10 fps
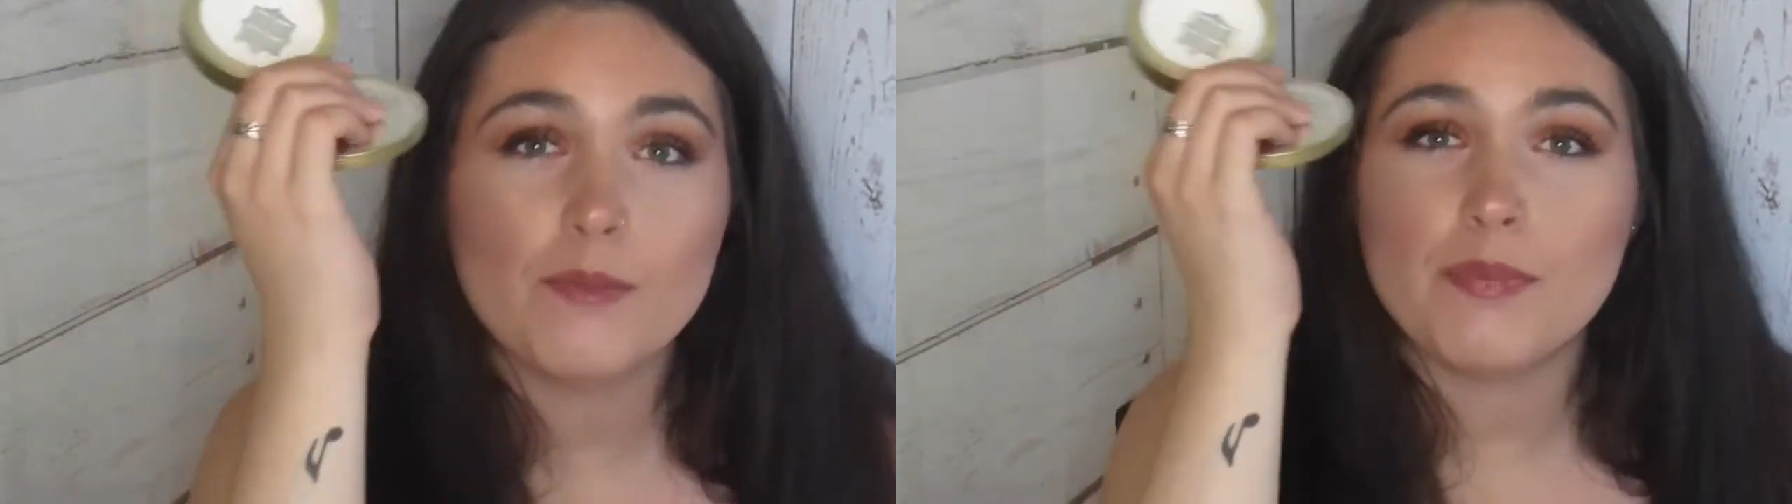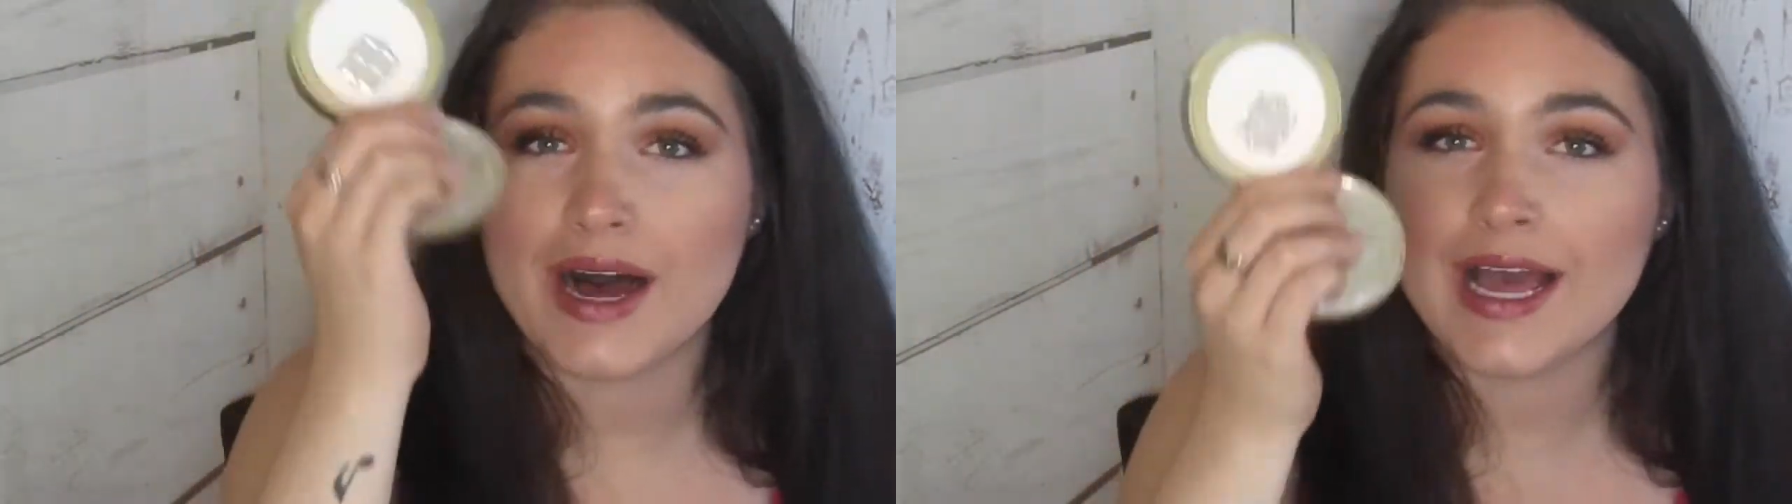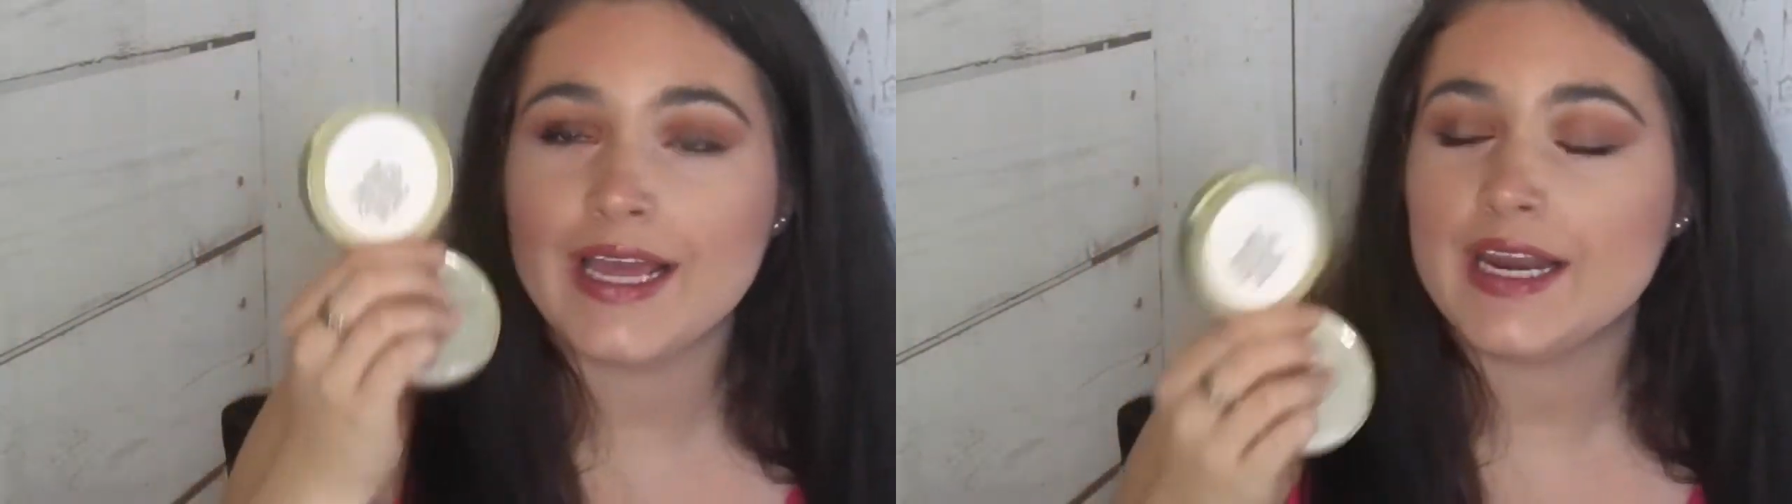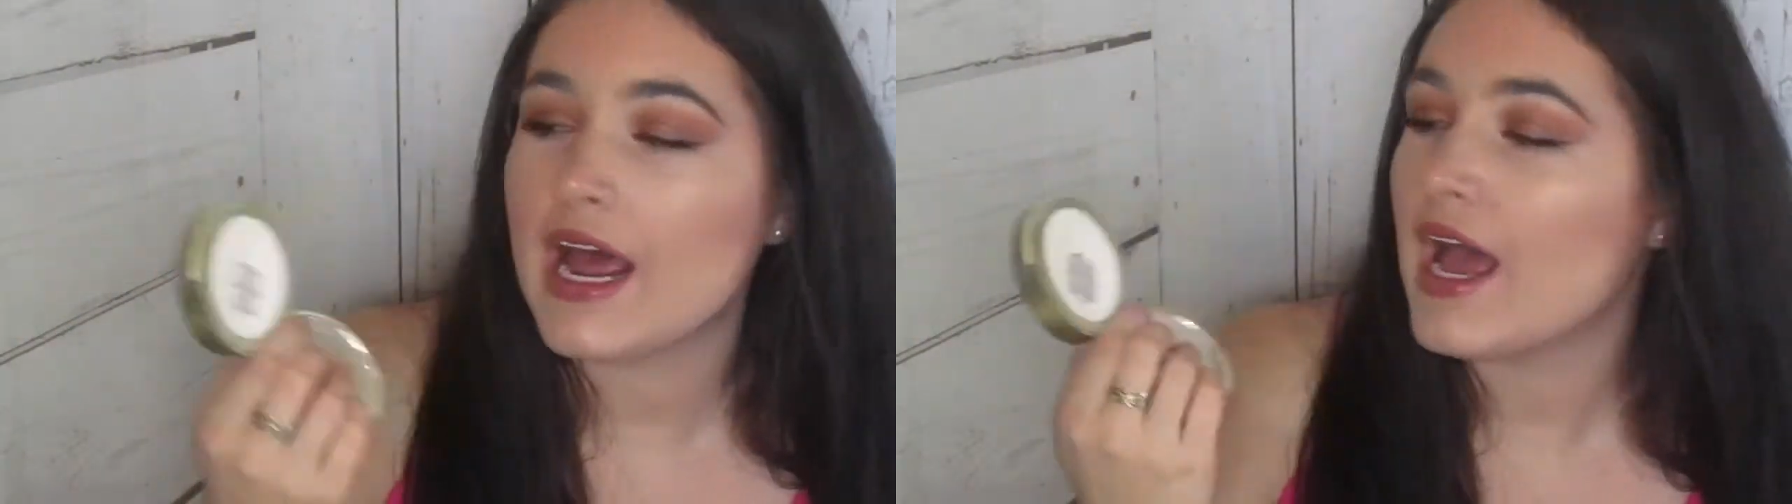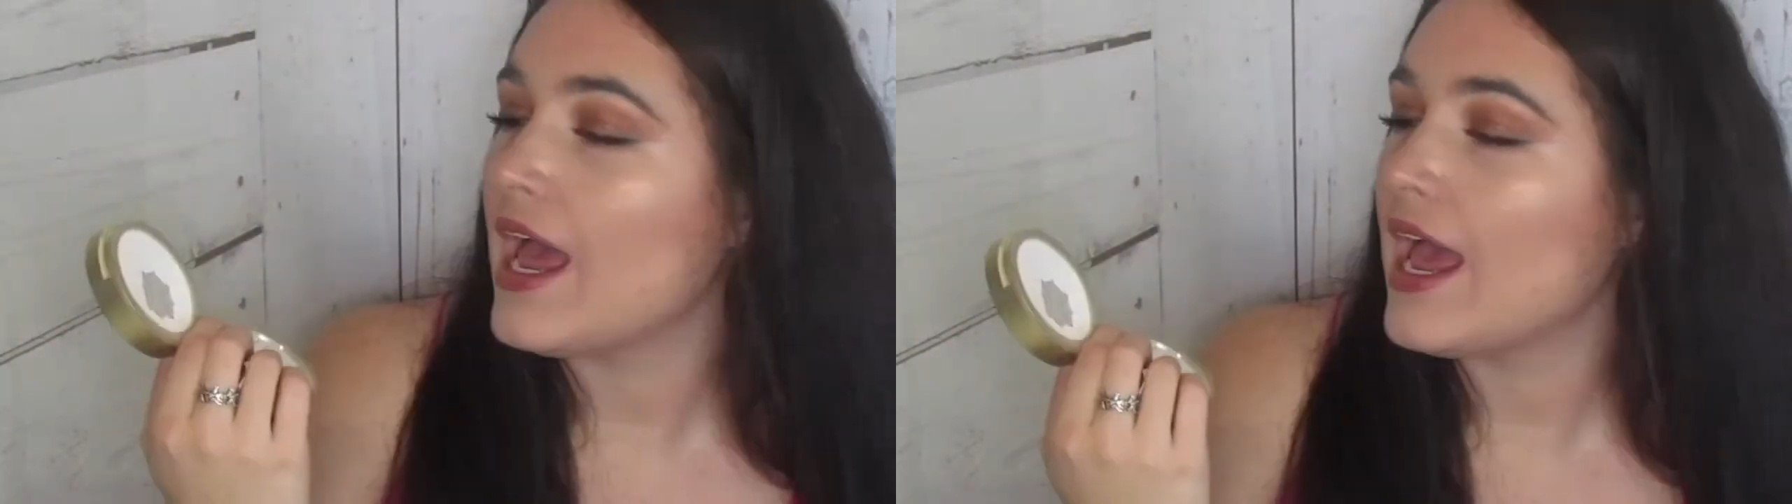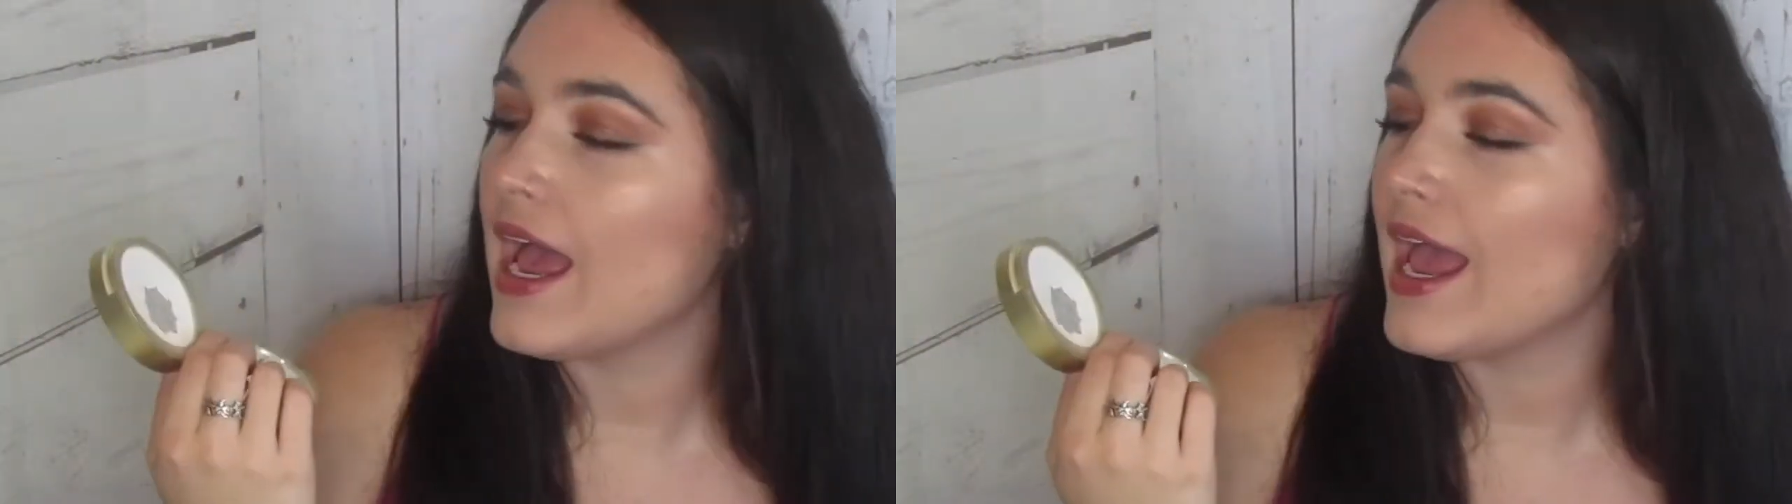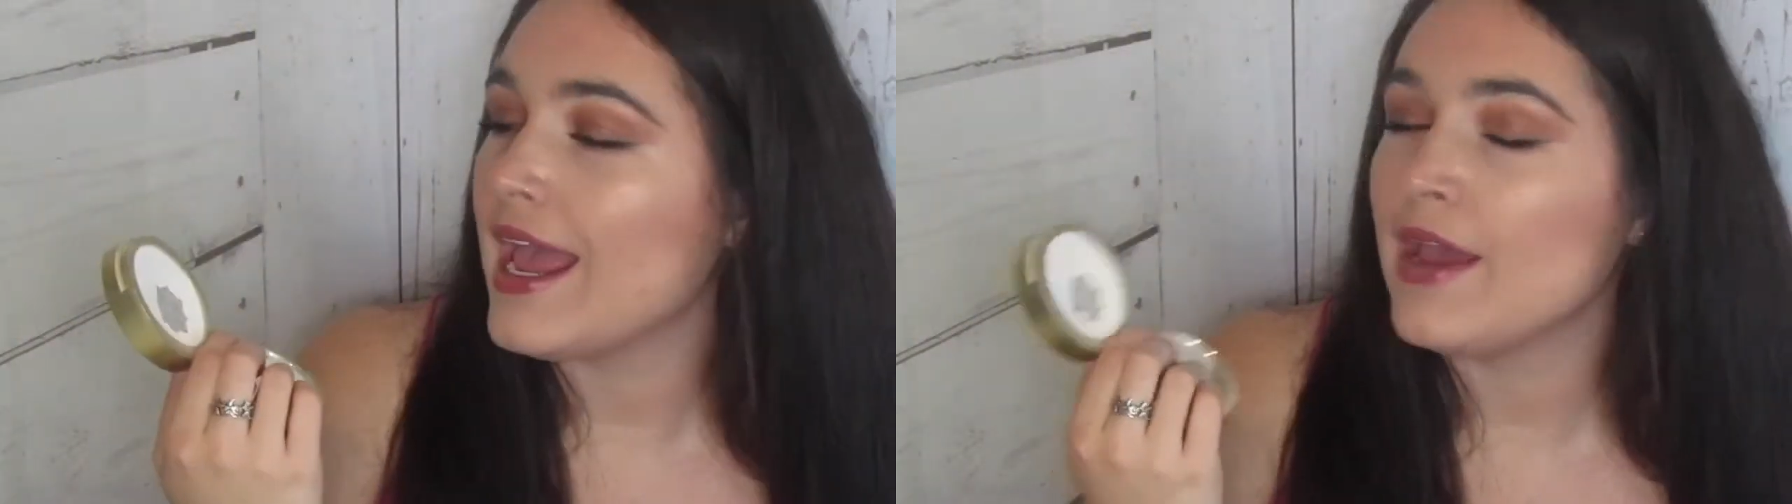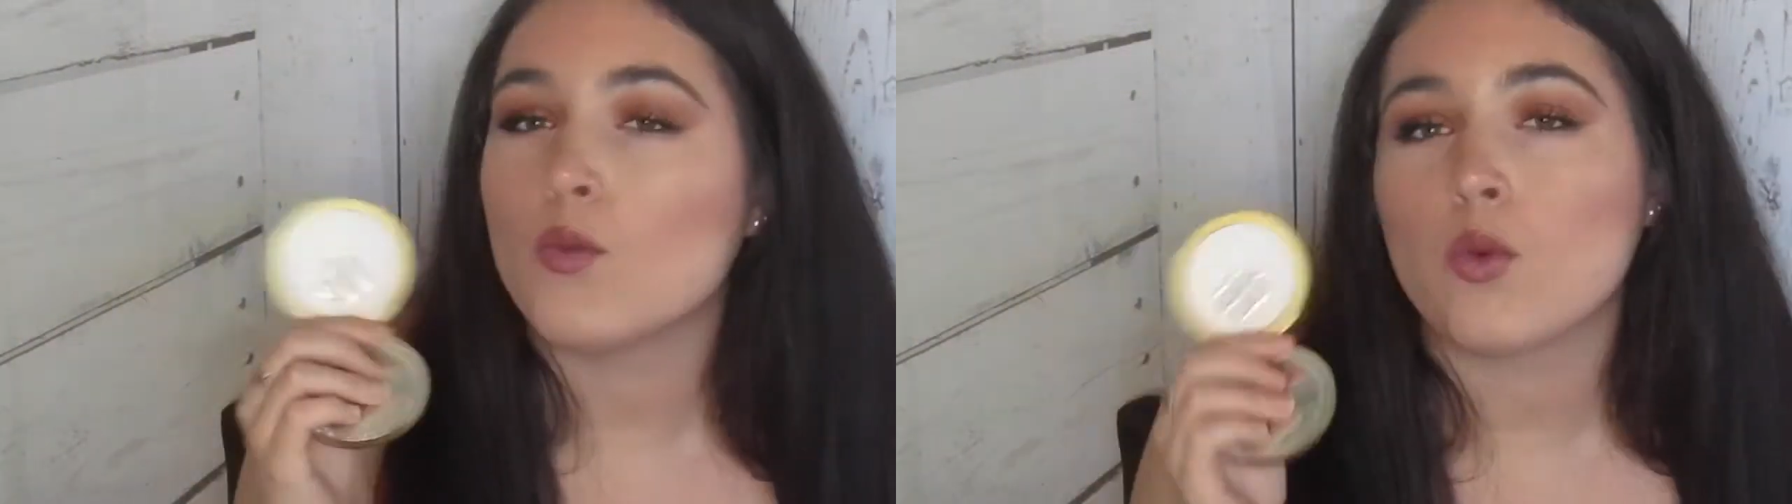but it